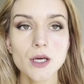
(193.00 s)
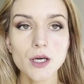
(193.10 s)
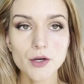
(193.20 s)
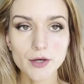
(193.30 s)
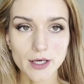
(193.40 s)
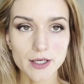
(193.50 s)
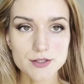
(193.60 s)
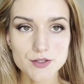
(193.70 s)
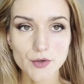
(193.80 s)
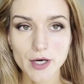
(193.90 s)
Okay,
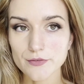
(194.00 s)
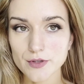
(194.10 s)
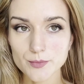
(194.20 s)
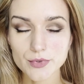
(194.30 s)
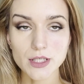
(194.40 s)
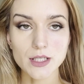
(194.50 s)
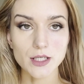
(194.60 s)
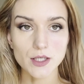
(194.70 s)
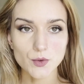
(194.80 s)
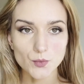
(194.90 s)
so I've
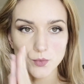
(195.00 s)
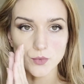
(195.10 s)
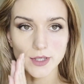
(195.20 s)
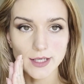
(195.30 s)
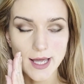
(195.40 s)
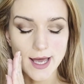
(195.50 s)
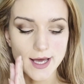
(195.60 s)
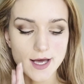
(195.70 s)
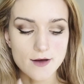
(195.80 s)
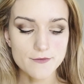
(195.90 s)
completed
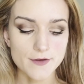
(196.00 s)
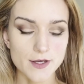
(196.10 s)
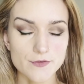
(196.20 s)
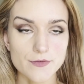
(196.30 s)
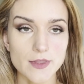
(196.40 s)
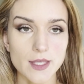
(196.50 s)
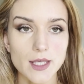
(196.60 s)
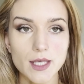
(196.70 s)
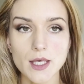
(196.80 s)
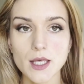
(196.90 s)
1/2 of
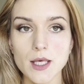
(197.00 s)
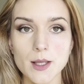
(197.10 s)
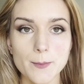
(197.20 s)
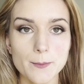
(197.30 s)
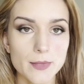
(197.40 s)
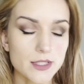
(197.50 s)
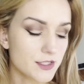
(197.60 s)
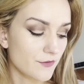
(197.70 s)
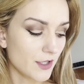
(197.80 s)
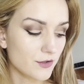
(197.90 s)
the mixed
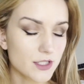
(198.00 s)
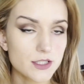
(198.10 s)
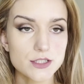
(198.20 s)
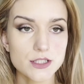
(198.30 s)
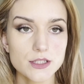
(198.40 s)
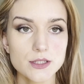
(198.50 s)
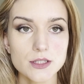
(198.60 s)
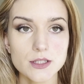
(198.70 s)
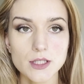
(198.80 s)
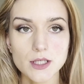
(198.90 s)

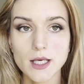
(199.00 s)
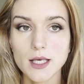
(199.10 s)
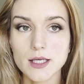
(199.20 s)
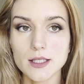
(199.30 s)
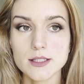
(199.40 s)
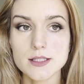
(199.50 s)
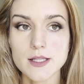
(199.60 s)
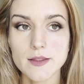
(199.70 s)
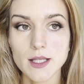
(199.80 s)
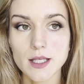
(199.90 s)
foundation and
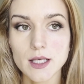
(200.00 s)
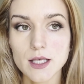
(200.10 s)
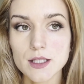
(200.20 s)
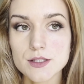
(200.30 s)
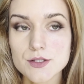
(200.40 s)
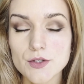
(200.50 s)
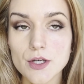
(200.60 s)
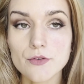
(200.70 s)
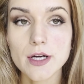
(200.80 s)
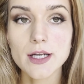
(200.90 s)
the Studio
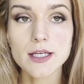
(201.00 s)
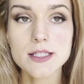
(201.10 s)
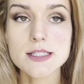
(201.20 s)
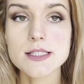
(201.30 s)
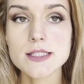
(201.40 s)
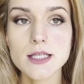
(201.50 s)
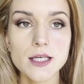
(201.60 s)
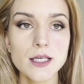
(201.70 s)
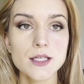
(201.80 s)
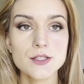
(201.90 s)
Radiance.
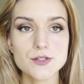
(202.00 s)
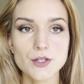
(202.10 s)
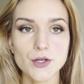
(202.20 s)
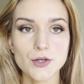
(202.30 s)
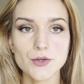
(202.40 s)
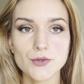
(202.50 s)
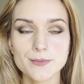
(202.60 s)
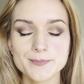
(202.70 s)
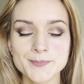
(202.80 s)
So